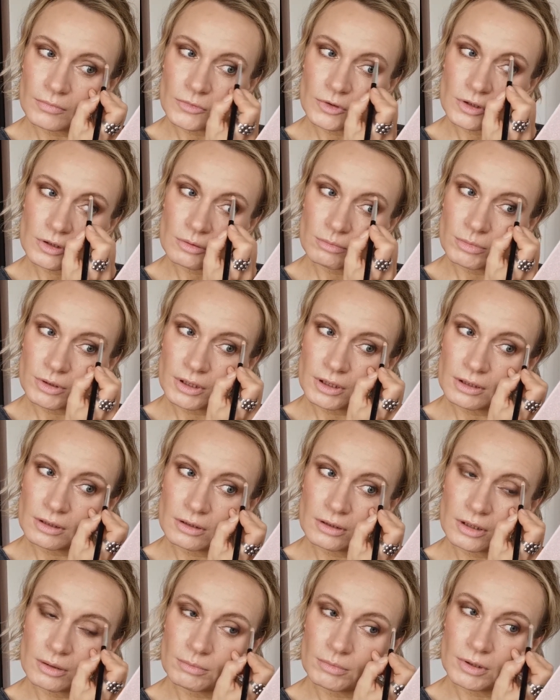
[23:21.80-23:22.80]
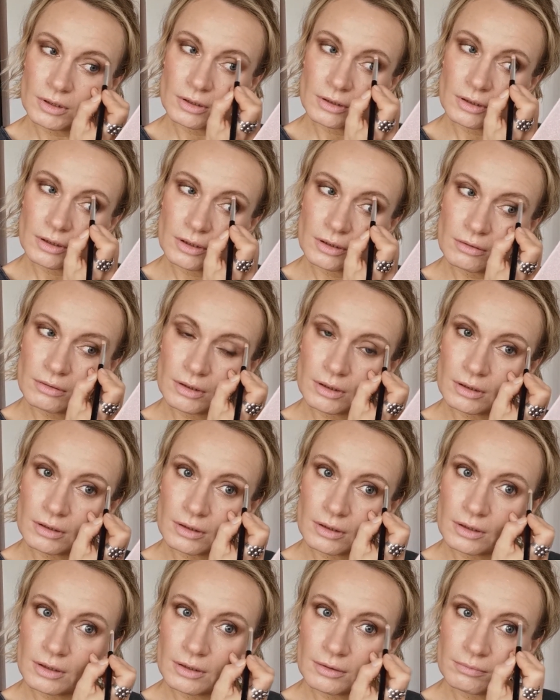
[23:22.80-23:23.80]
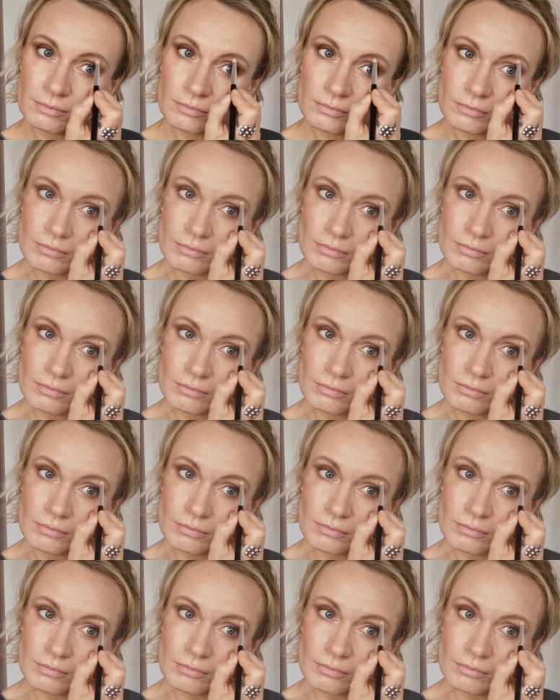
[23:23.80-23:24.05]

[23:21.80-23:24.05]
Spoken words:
just brighten up the area there.